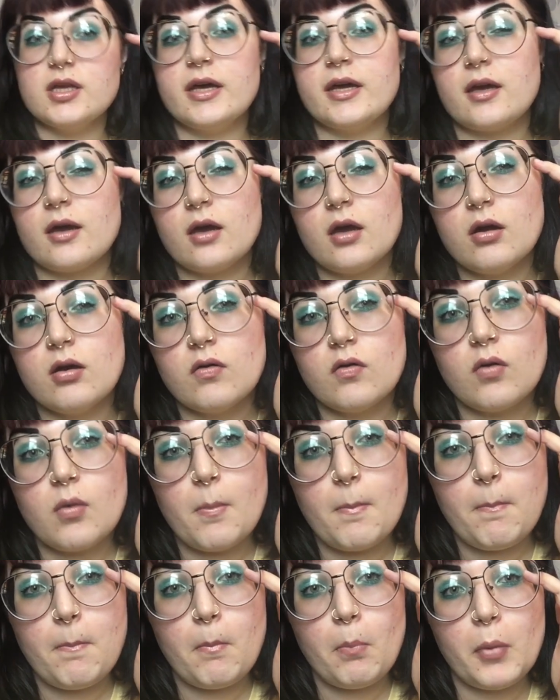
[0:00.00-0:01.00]
like
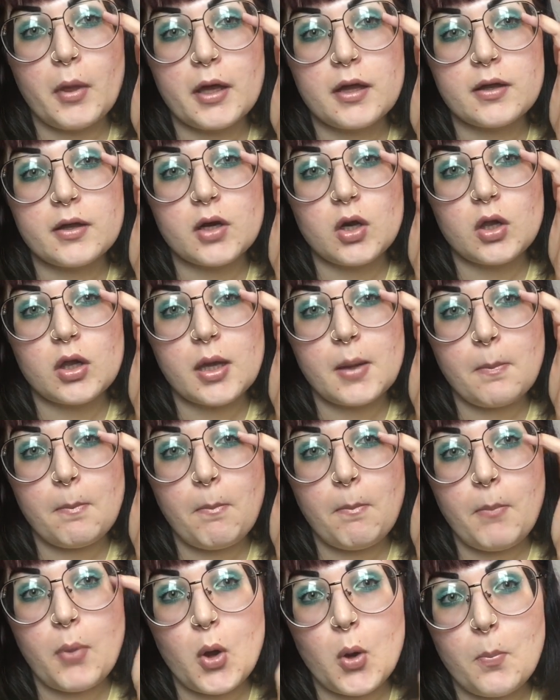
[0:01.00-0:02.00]
a little, like,
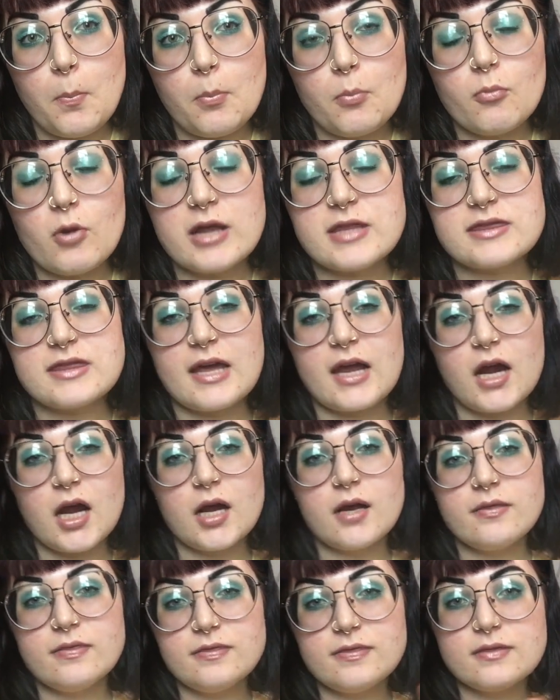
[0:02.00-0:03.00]
boop right
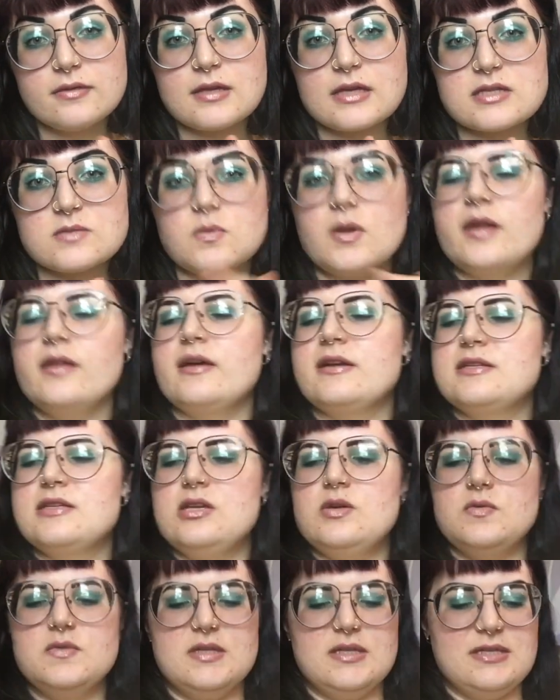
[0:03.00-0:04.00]
there. That's what I like to
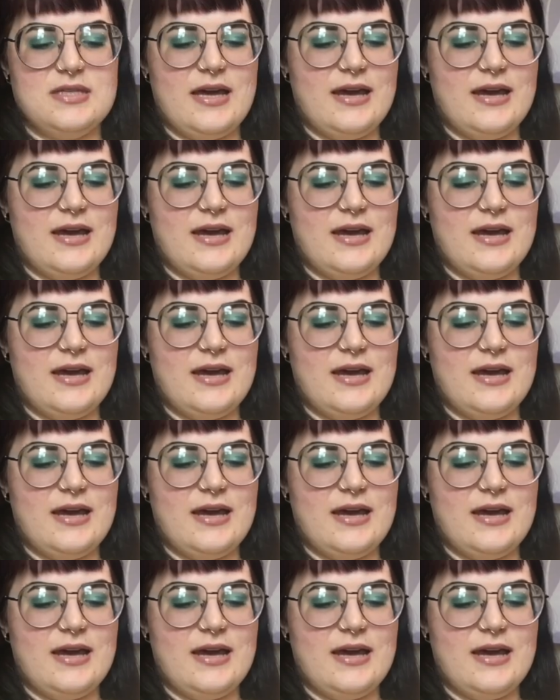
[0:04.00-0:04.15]
use this